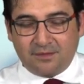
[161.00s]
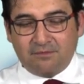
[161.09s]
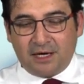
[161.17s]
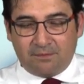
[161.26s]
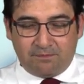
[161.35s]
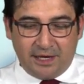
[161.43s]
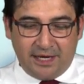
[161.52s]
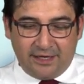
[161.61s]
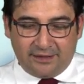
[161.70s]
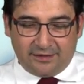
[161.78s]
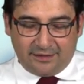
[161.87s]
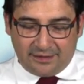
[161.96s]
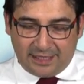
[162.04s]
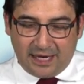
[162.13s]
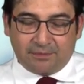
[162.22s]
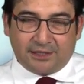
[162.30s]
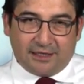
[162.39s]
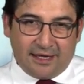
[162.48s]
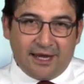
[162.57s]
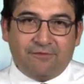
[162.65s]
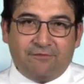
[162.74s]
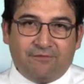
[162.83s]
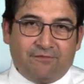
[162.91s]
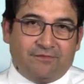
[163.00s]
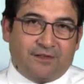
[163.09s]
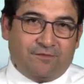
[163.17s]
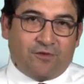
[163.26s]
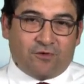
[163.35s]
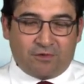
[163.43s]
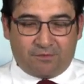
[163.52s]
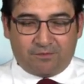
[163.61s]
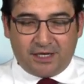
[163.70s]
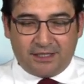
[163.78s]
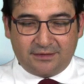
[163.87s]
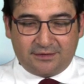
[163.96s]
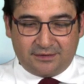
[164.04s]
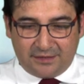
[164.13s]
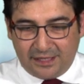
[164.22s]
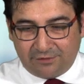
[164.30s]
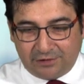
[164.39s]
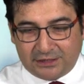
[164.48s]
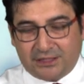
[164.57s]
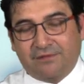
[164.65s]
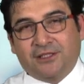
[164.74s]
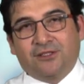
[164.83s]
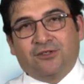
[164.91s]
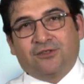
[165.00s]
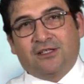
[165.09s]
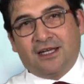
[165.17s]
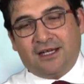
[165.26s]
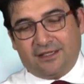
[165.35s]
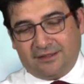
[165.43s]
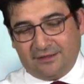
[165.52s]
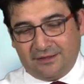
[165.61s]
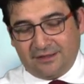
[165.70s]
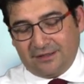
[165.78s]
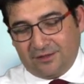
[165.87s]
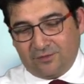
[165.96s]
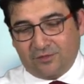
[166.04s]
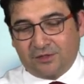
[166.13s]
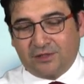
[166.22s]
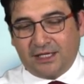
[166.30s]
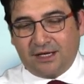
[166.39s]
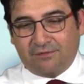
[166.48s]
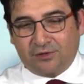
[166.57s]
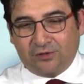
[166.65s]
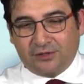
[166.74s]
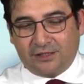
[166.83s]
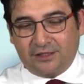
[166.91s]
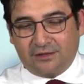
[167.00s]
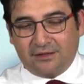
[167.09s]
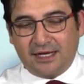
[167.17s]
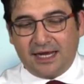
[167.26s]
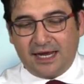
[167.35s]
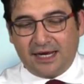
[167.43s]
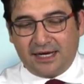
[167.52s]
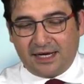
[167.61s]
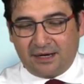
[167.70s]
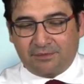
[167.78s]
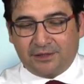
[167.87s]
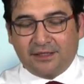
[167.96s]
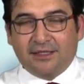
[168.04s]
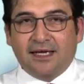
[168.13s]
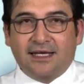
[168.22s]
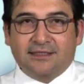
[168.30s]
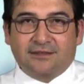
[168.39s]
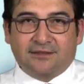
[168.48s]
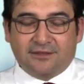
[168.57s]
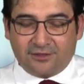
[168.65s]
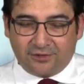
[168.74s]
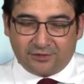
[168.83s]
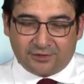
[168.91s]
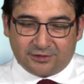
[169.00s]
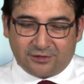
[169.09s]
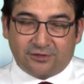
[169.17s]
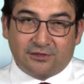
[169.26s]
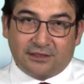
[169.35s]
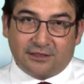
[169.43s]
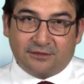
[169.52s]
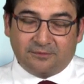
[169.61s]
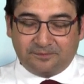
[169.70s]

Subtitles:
by paying capital F, the forward price, and receiving the underlying, what we have called here capital S underscore T.